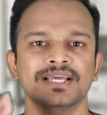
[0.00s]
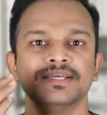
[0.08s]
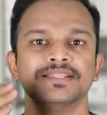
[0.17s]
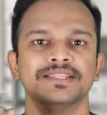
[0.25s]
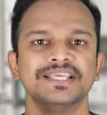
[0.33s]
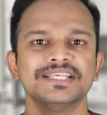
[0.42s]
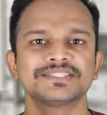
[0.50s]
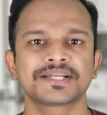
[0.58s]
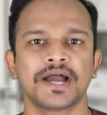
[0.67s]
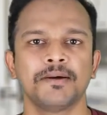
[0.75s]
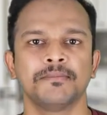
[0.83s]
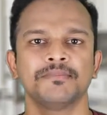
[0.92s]
These
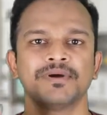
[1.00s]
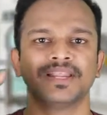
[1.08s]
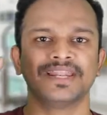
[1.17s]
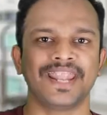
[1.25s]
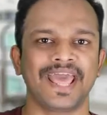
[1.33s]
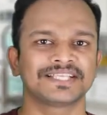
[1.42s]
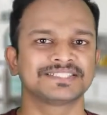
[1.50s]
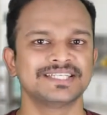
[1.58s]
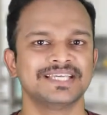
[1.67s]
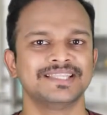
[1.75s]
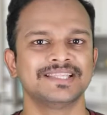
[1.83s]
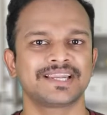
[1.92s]
come next
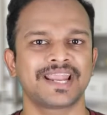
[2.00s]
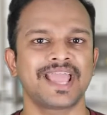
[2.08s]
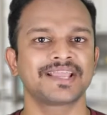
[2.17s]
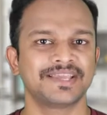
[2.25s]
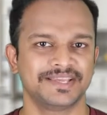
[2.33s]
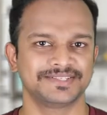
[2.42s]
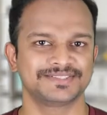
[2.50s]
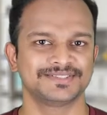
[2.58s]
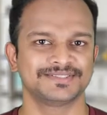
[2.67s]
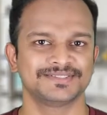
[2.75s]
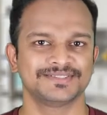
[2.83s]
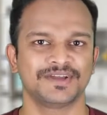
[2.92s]
in the rankings
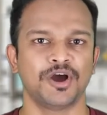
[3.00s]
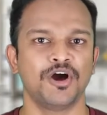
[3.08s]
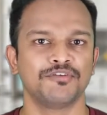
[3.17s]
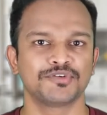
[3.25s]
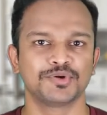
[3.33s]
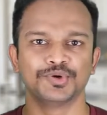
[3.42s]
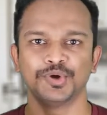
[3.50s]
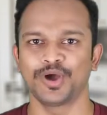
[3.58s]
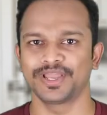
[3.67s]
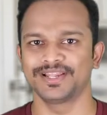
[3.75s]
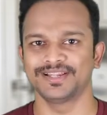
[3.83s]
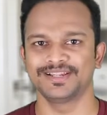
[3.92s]
of good
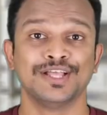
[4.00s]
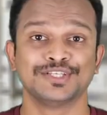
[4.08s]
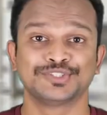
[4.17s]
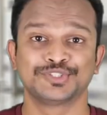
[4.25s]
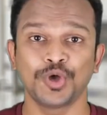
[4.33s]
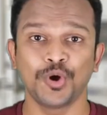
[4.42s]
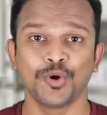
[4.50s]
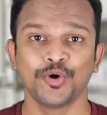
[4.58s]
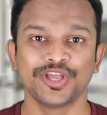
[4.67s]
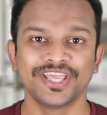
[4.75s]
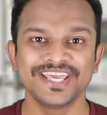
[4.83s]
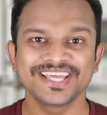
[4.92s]
oil. So
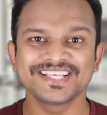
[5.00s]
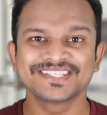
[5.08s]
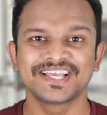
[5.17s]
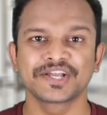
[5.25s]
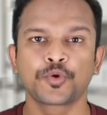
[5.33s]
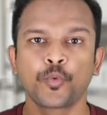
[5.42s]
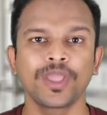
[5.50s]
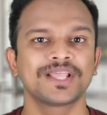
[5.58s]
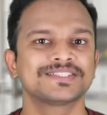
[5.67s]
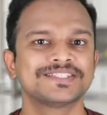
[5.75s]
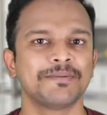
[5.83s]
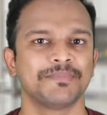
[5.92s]
here is the quick
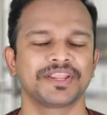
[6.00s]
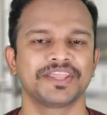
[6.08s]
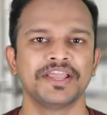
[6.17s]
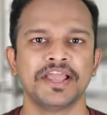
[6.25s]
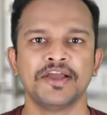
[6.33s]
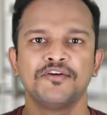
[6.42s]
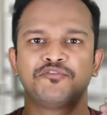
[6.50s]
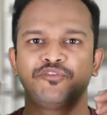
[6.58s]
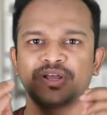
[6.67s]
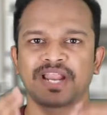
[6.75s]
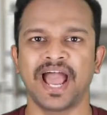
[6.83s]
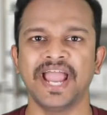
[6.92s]
summary.
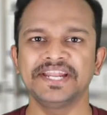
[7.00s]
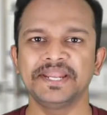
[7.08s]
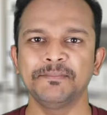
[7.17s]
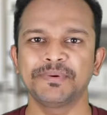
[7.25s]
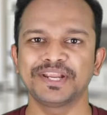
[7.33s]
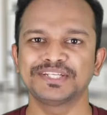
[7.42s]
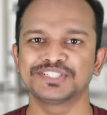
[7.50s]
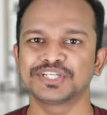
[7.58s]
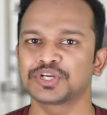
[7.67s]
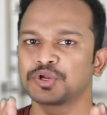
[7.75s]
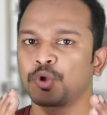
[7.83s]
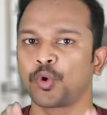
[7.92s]
For high temperature
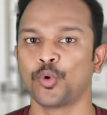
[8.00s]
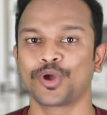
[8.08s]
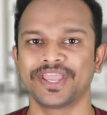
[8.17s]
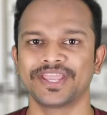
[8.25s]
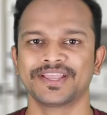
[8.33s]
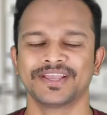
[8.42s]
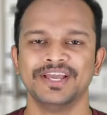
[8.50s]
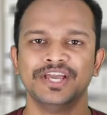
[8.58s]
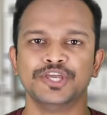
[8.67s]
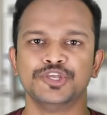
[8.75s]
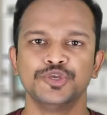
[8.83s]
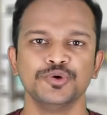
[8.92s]
cooking,
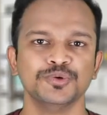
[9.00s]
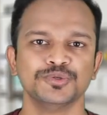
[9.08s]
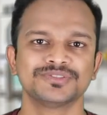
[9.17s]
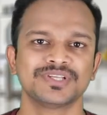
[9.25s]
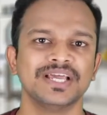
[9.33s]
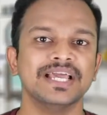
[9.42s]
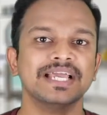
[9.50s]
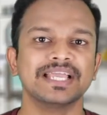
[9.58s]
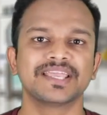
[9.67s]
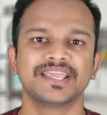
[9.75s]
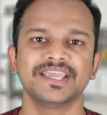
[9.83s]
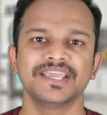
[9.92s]
use
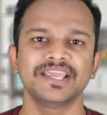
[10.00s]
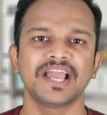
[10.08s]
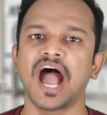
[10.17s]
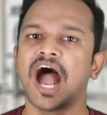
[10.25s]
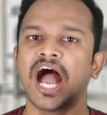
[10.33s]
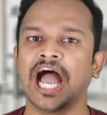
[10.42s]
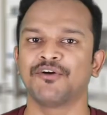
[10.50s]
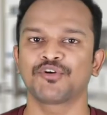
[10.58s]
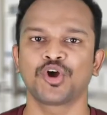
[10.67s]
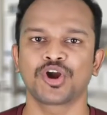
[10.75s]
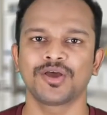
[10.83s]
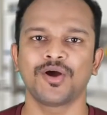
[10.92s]
ghee,
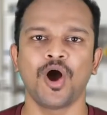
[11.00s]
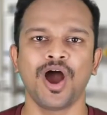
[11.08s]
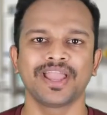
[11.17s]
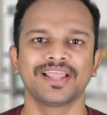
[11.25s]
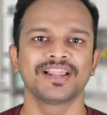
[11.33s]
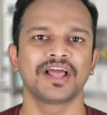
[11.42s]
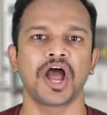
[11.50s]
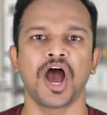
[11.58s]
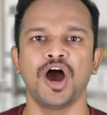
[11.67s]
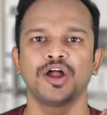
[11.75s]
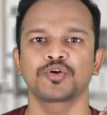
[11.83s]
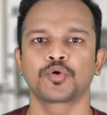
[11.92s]
avocado oil,
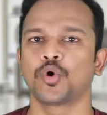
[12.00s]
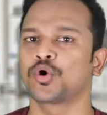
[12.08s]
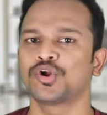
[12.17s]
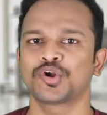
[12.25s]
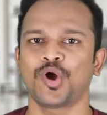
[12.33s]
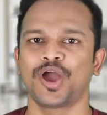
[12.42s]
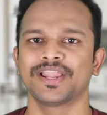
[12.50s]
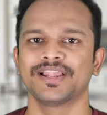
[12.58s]
or coconut oil.